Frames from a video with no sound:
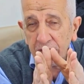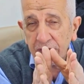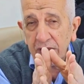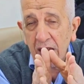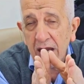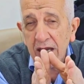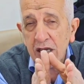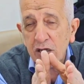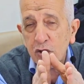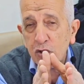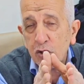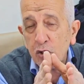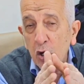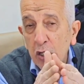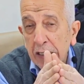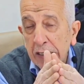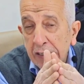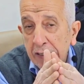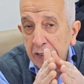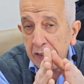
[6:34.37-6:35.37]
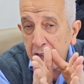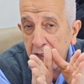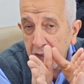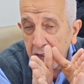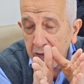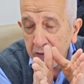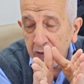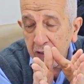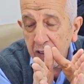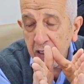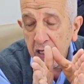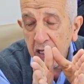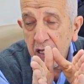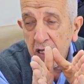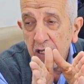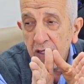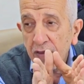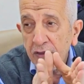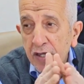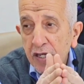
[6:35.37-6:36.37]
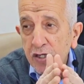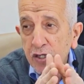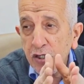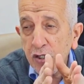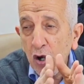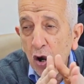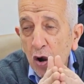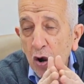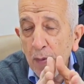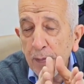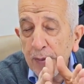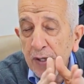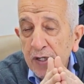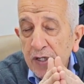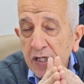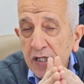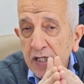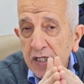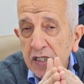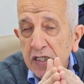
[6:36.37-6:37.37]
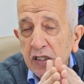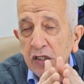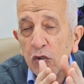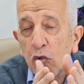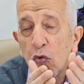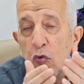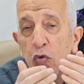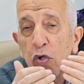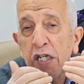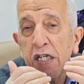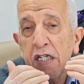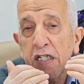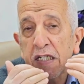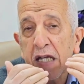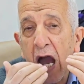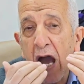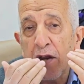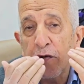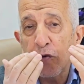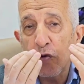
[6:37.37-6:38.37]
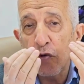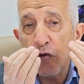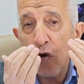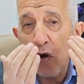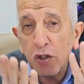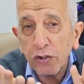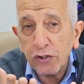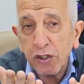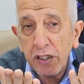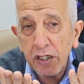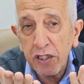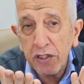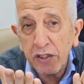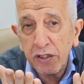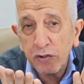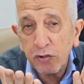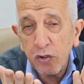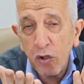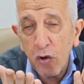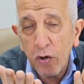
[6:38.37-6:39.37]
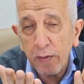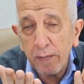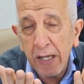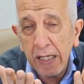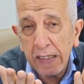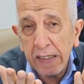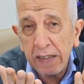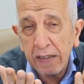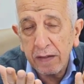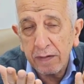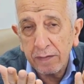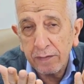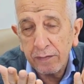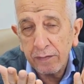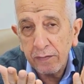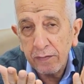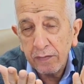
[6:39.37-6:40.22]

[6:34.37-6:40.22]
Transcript: diastole. This opening we cannot hear it normally.